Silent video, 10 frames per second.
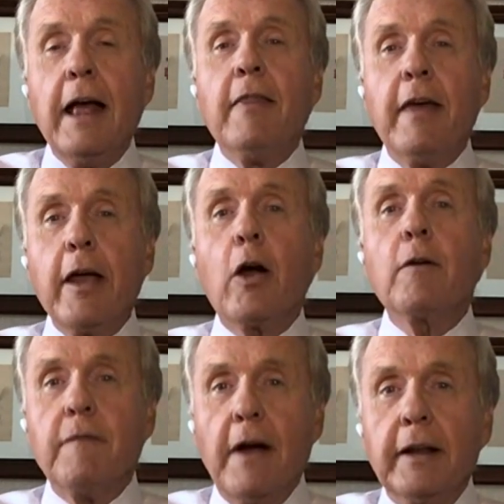they are
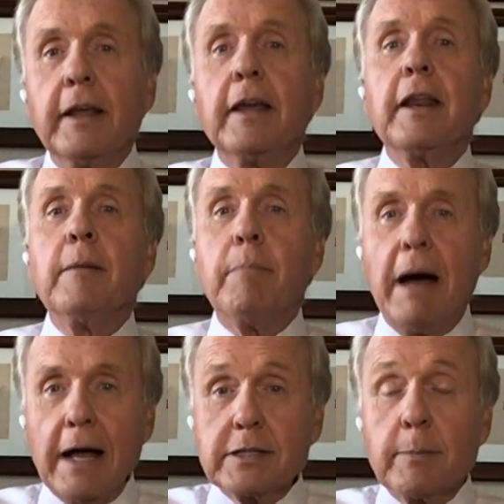finding it
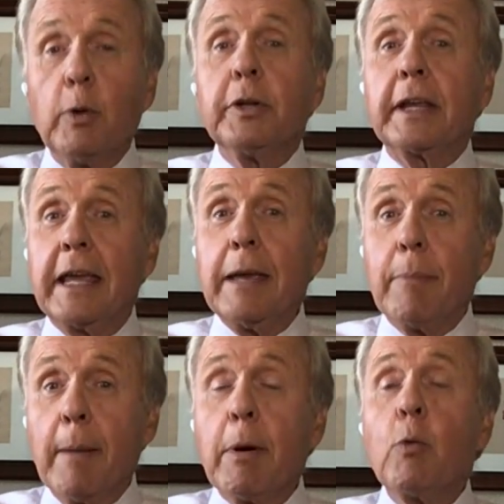impossible to keep
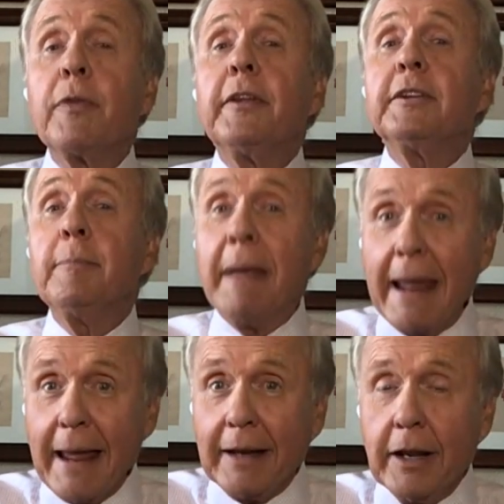up with the
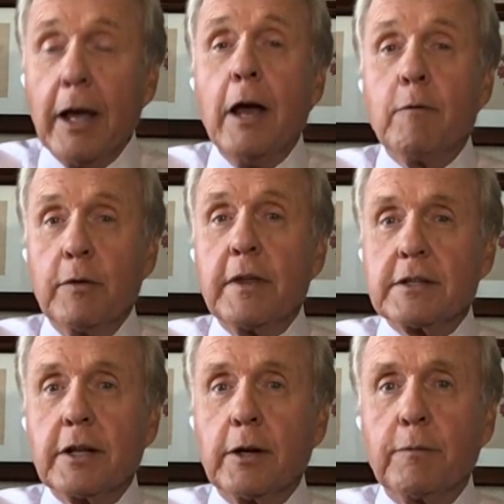demand for these
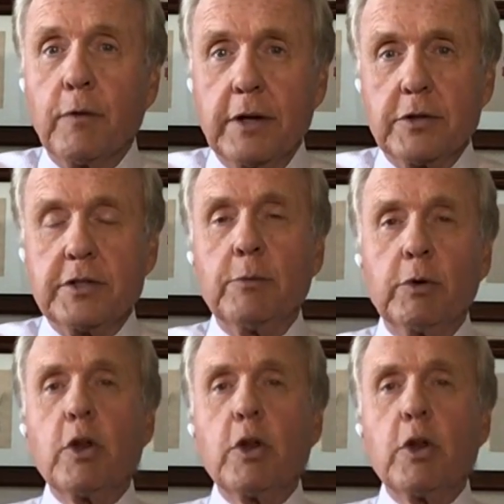little freezers. And we're